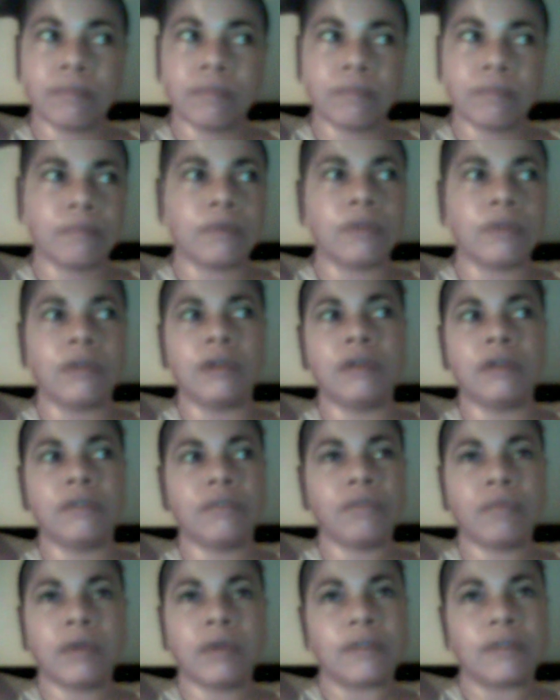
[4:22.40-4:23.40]
within
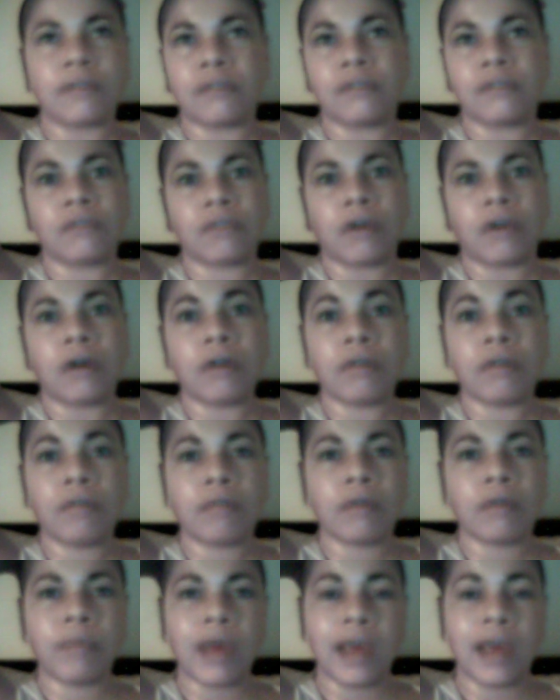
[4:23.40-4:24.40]
2 weeks, it just started
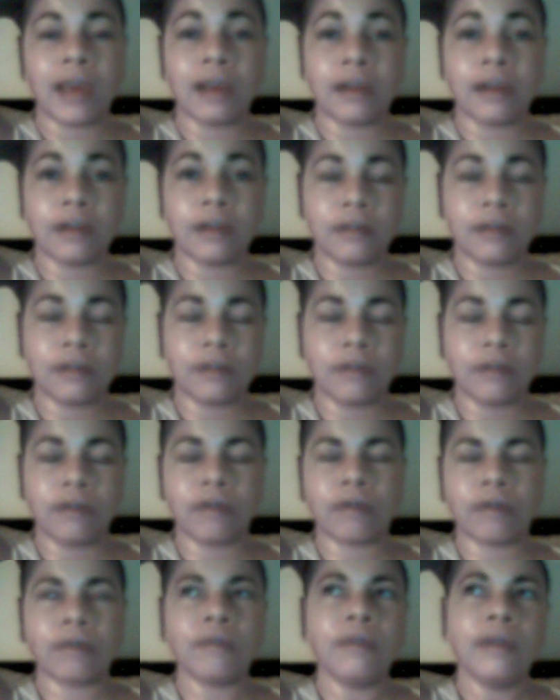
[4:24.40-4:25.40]
growing back,
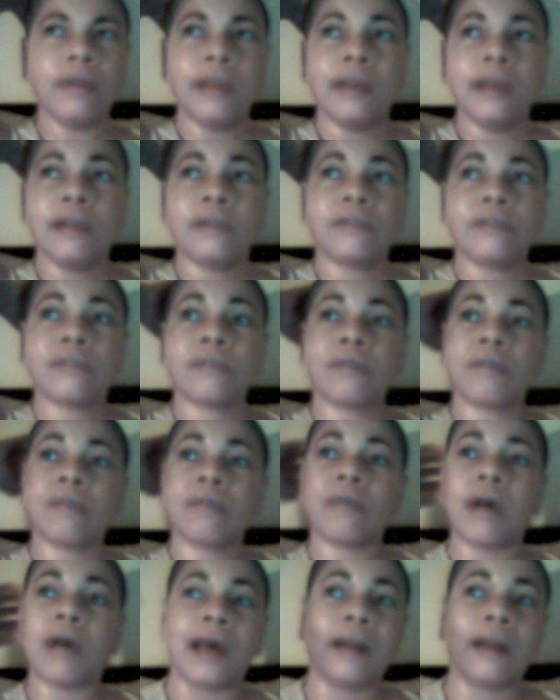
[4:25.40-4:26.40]
So
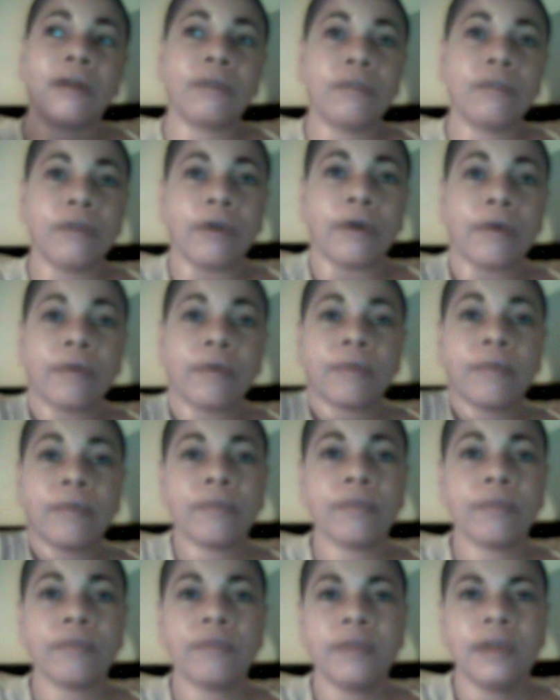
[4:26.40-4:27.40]
I don't know.
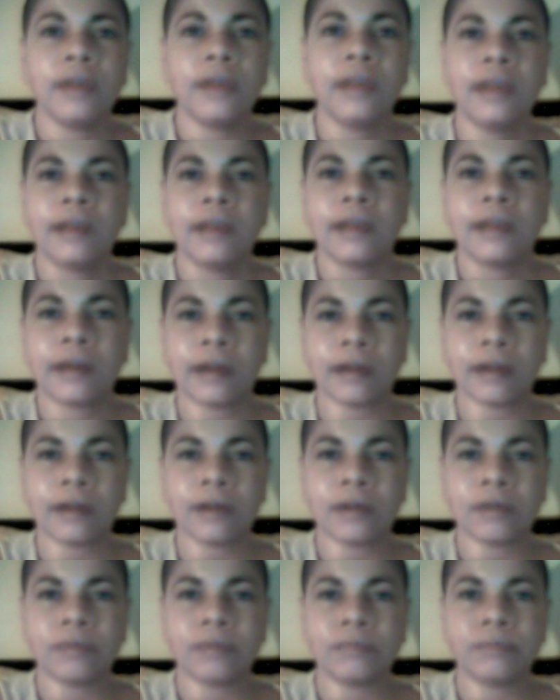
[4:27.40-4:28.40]

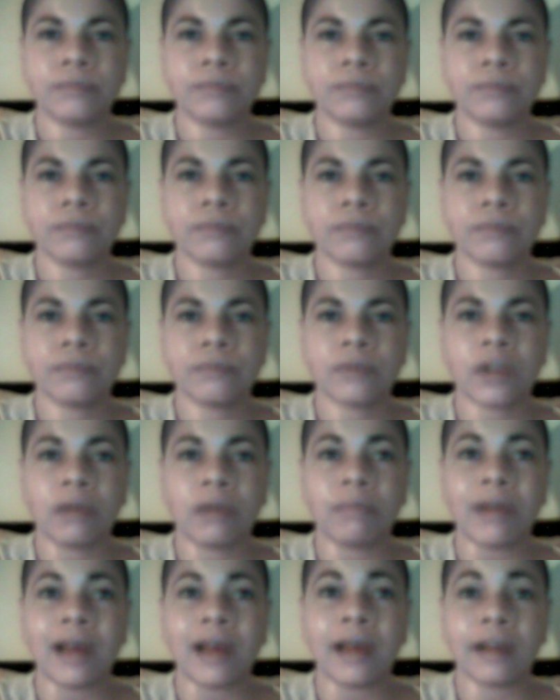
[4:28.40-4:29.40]
I'm
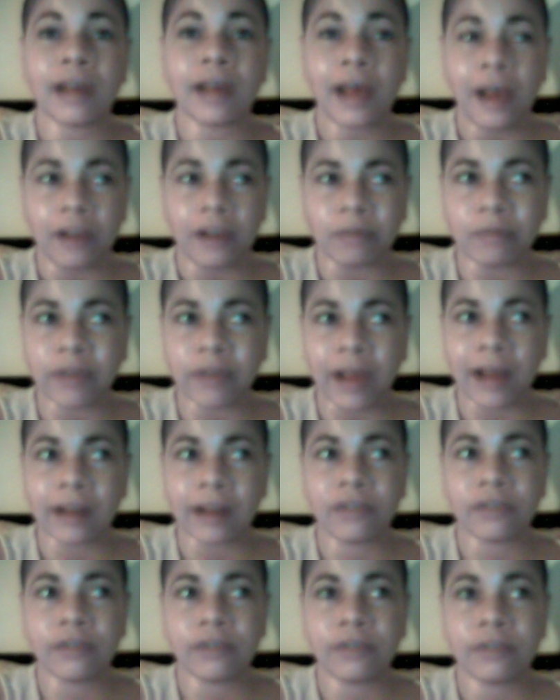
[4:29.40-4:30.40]
not a
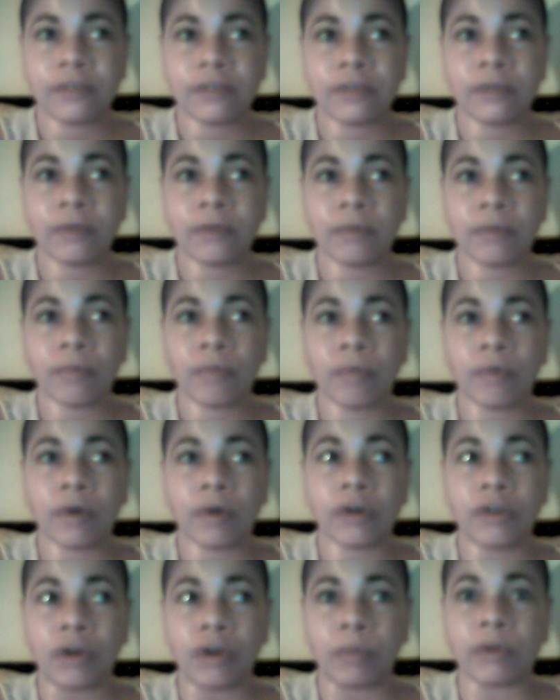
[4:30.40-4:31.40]
cosmetologist or
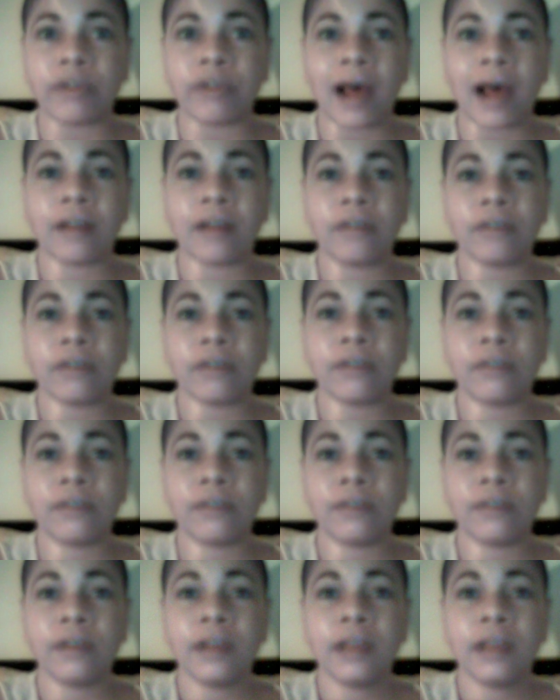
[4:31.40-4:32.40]
a dermatologist,
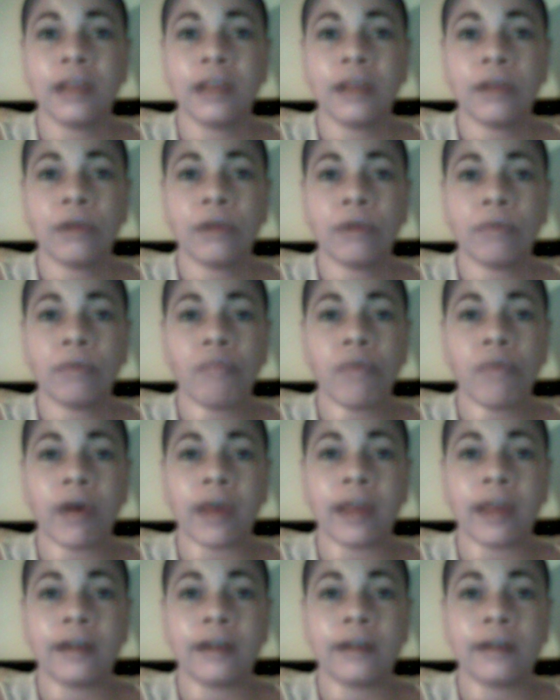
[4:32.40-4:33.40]

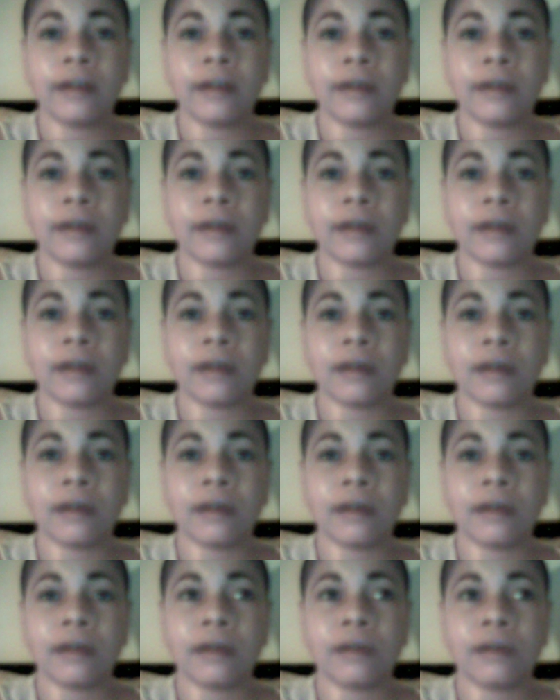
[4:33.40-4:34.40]
but
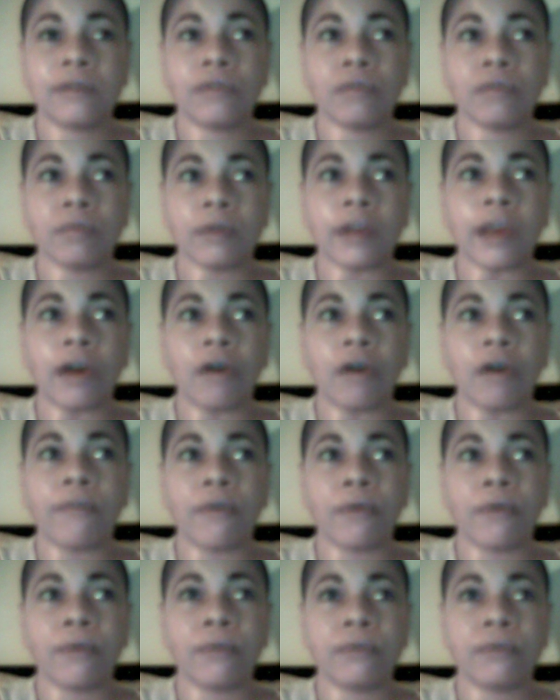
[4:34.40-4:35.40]
it's really
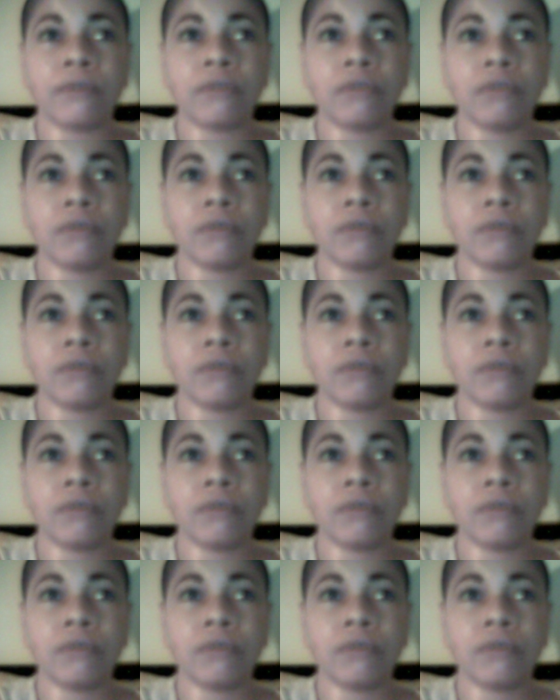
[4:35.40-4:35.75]
helpful to